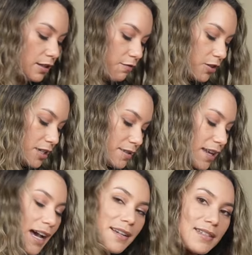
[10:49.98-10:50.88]
for easy
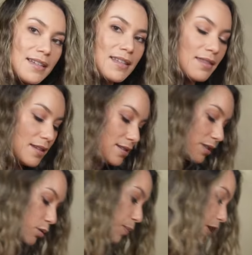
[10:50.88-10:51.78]
access in this
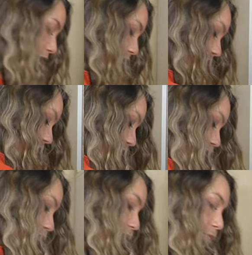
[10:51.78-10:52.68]
little pocket.
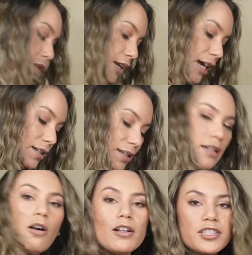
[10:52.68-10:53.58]
My work
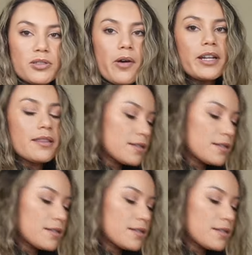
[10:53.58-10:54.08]
ID also going in